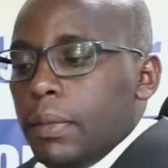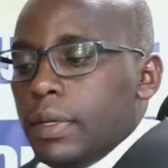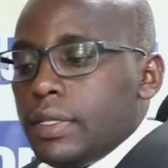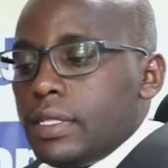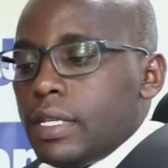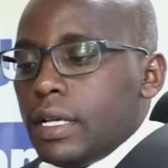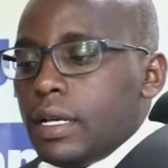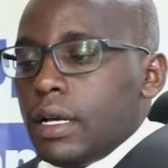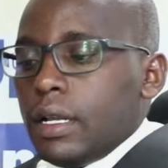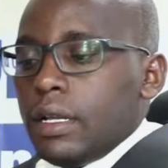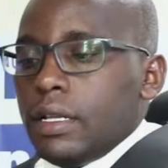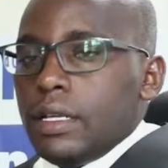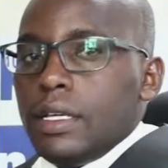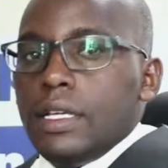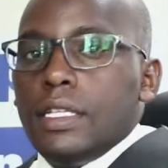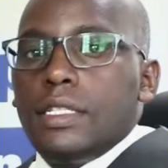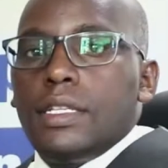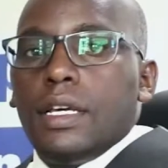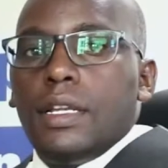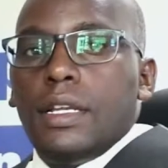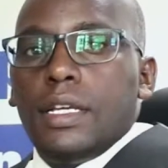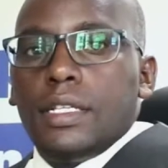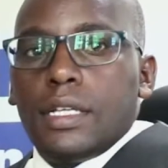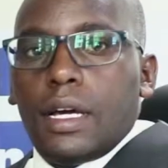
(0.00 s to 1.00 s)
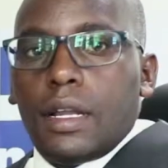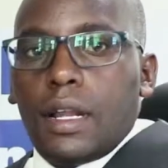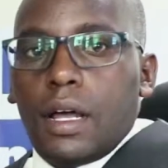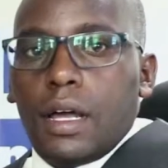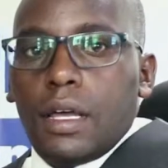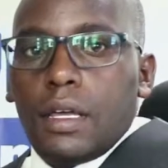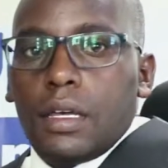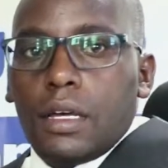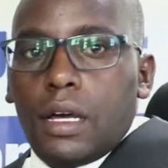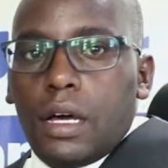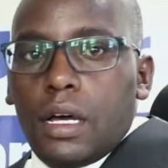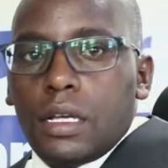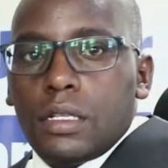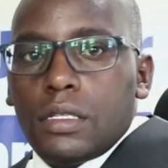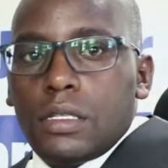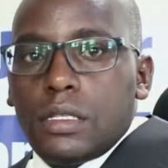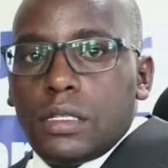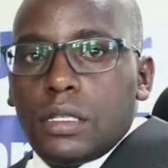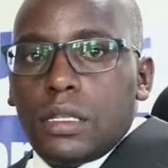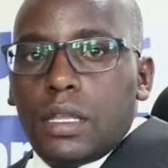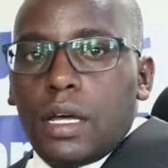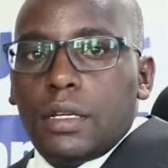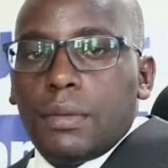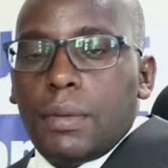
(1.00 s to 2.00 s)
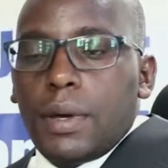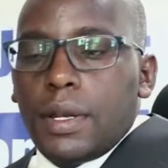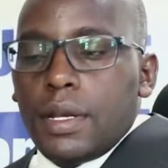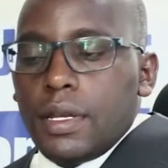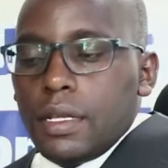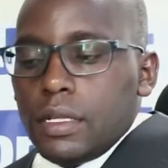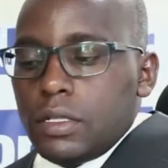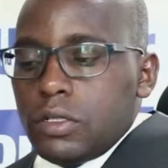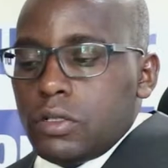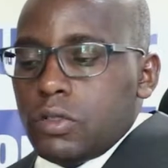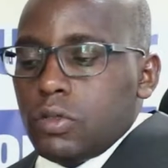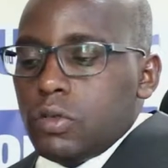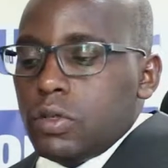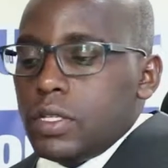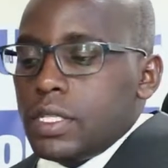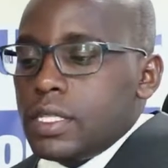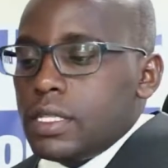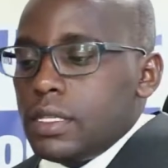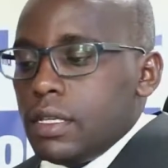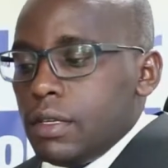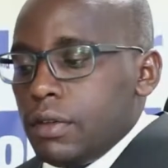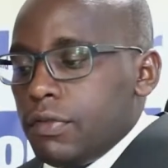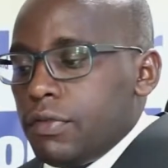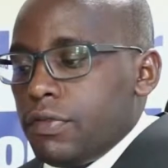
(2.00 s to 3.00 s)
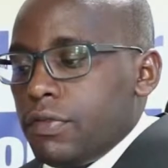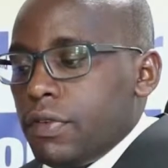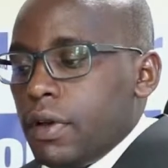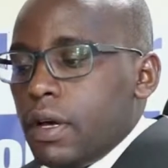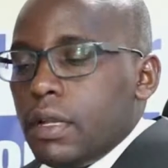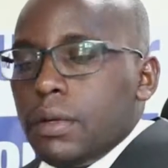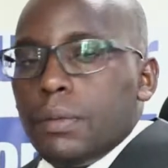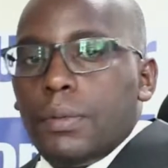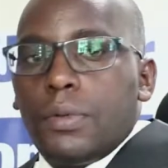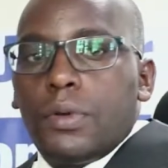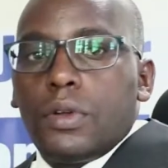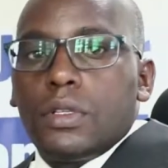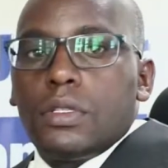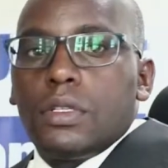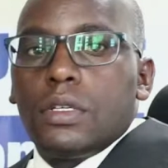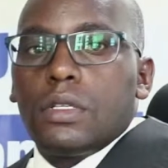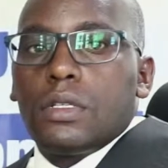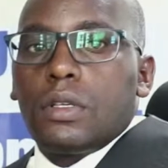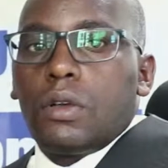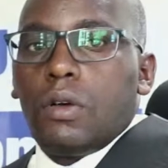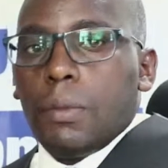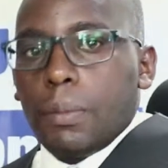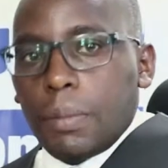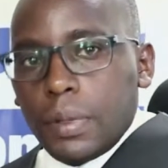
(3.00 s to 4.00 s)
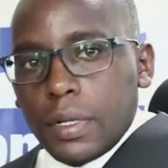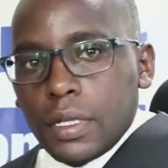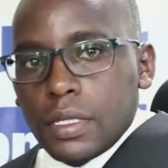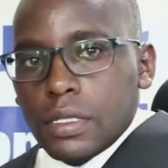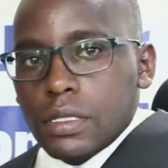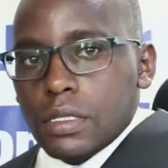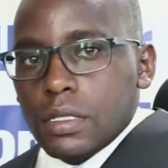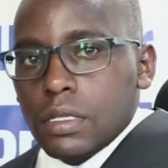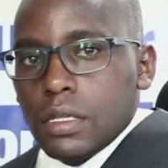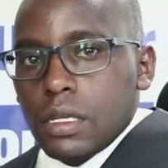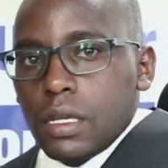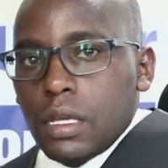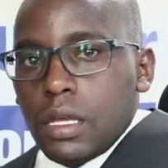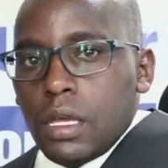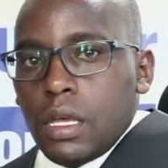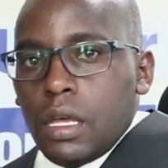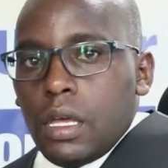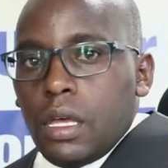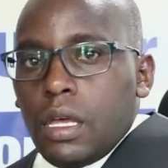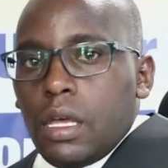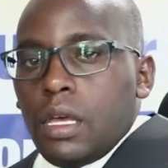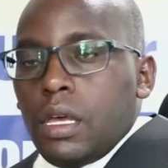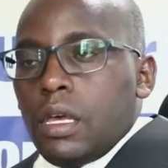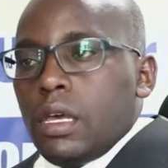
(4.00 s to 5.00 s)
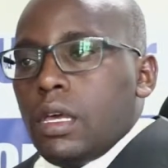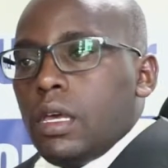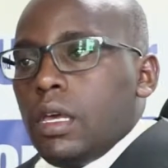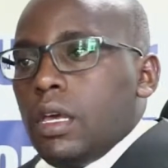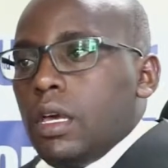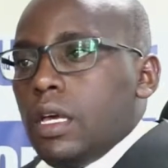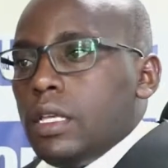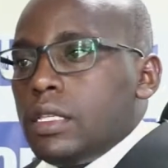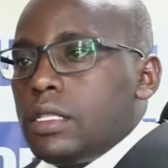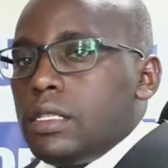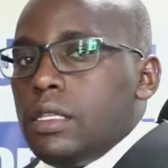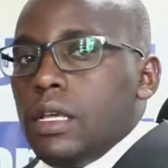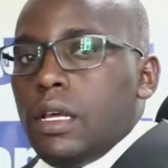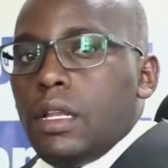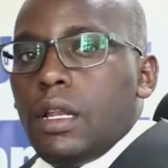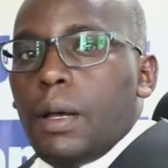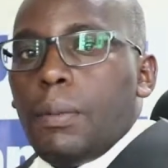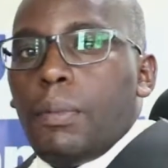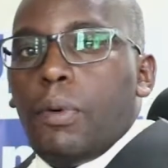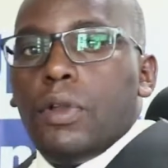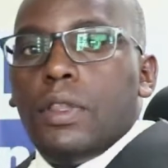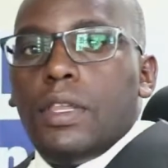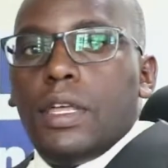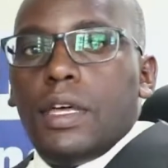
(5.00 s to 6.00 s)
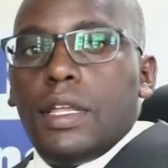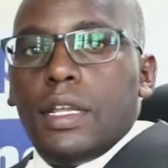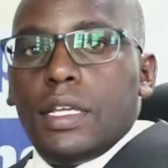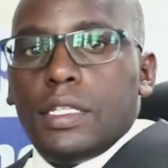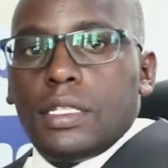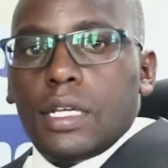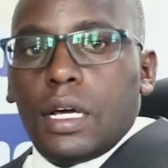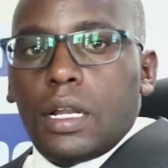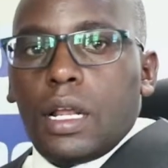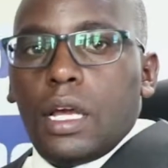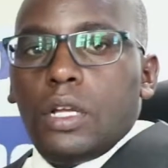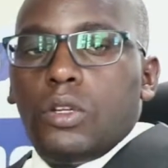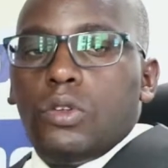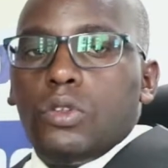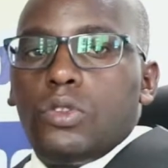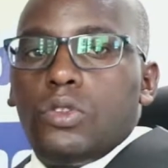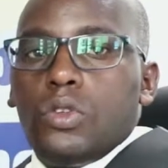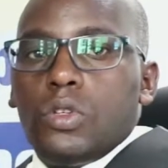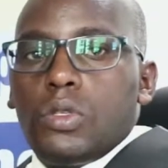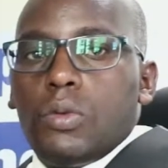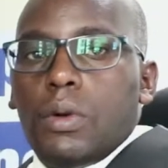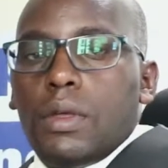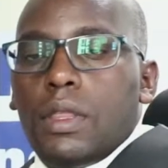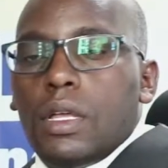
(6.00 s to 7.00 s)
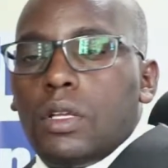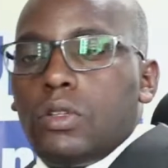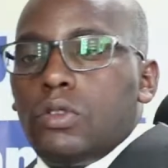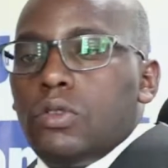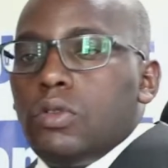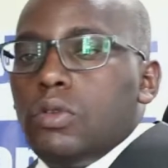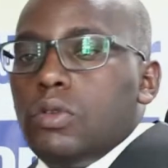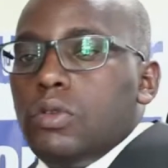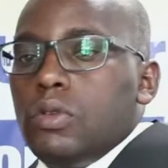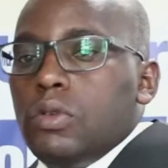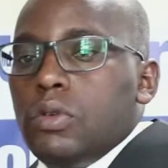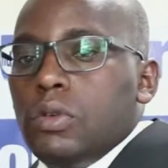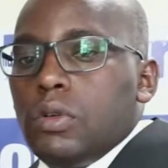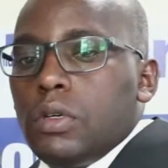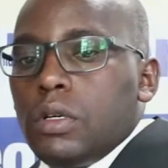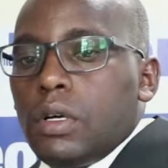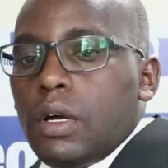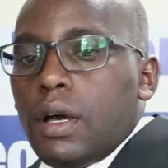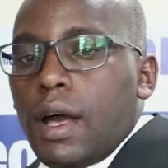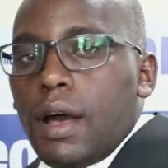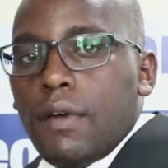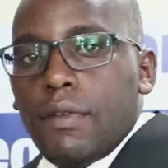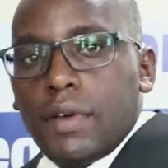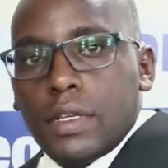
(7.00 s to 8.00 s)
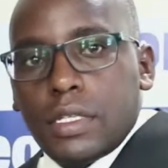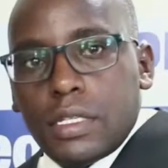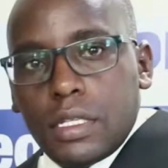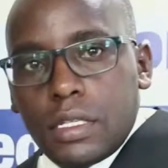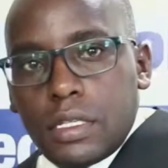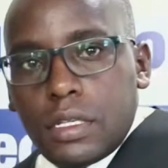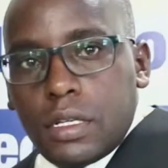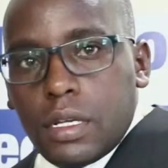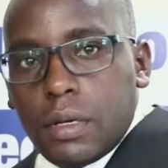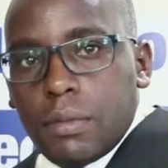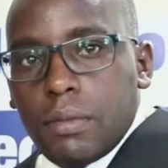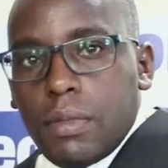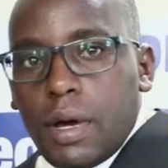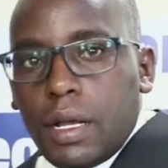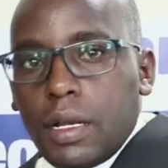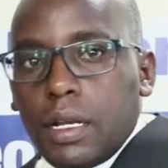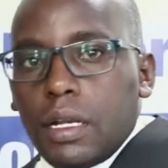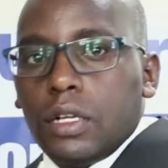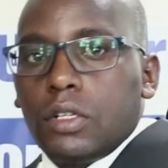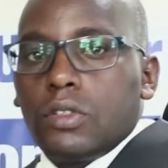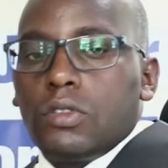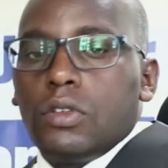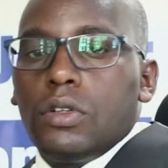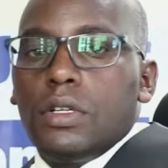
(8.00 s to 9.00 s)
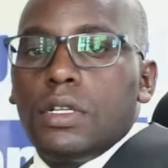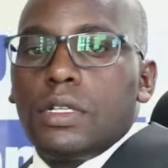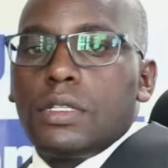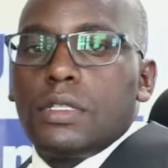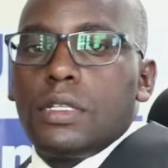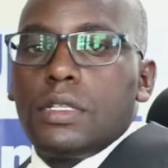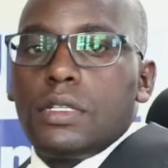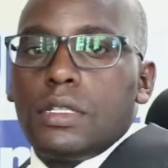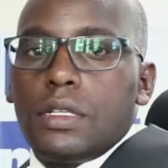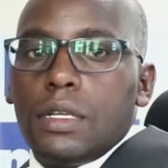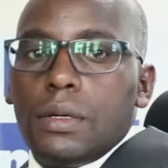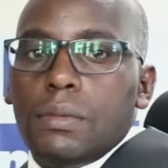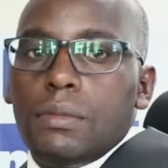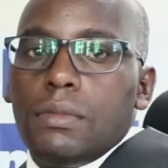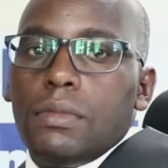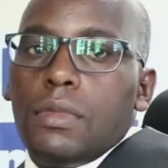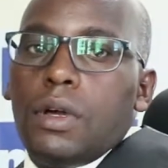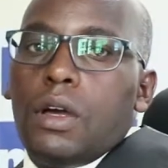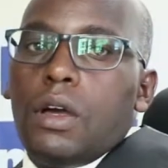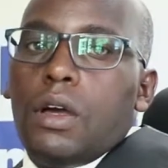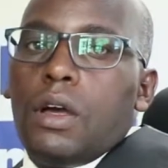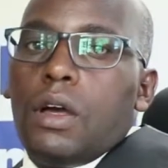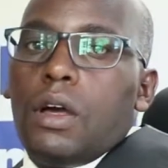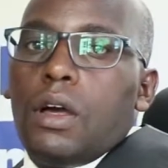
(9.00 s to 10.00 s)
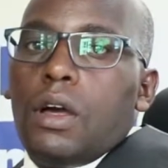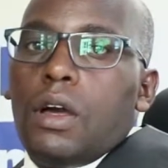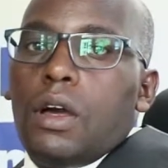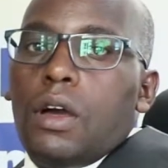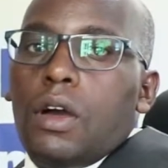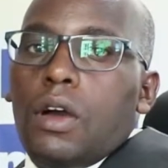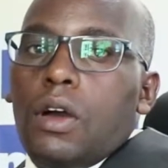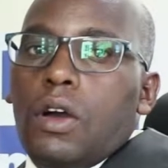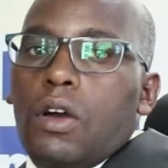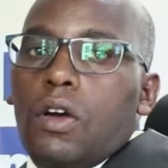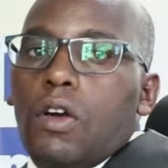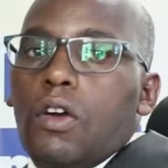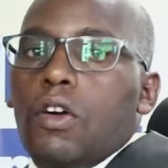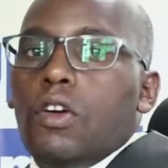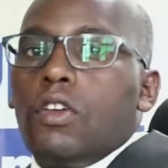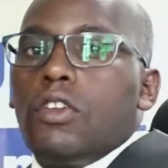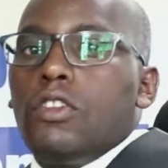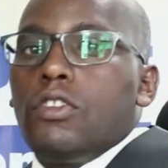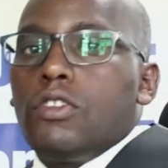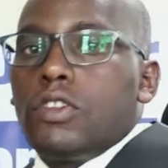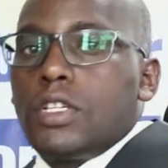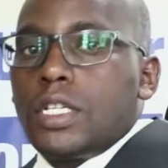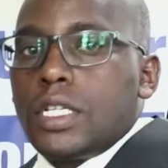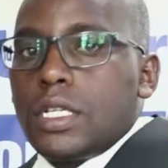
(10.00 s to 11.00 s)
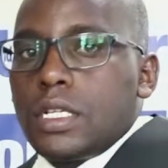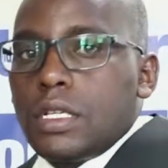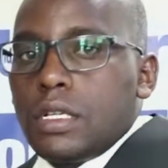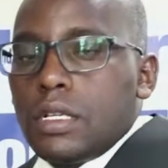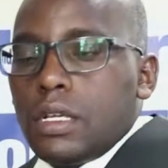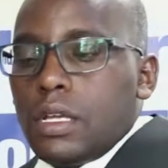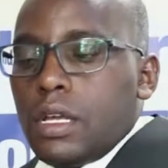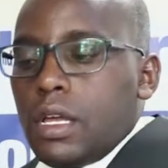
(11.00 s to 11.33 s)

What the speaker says: Basically, each NHRI has that mandate to receive and process complaints. It's then upon the NHRI to choose whether to have a system, an electronic system, or not.